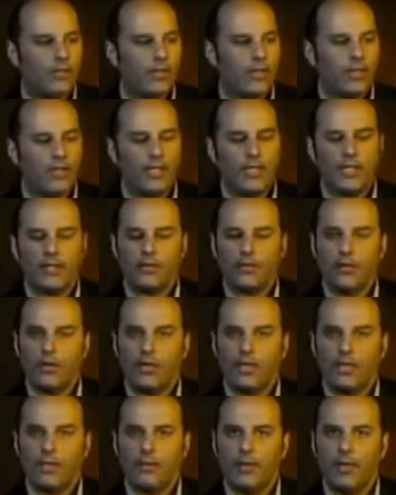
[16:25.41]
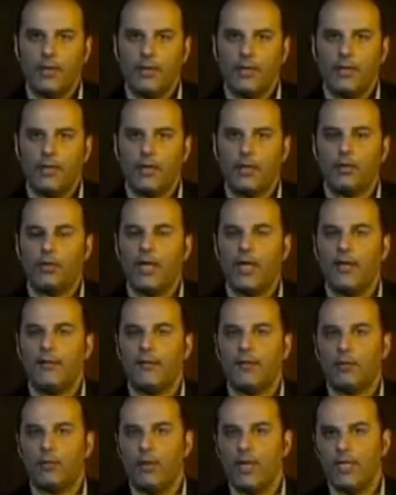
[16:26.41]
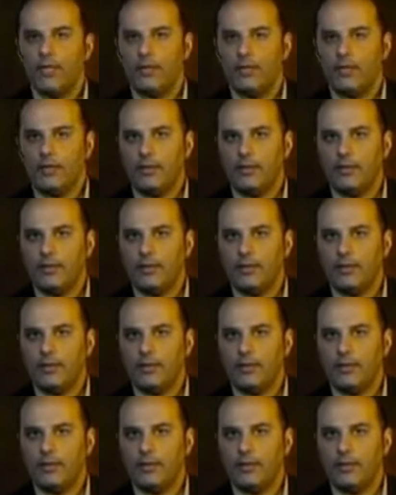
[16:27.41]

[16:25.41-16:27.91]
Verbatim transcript: Donnelly is talking about the cry of the race.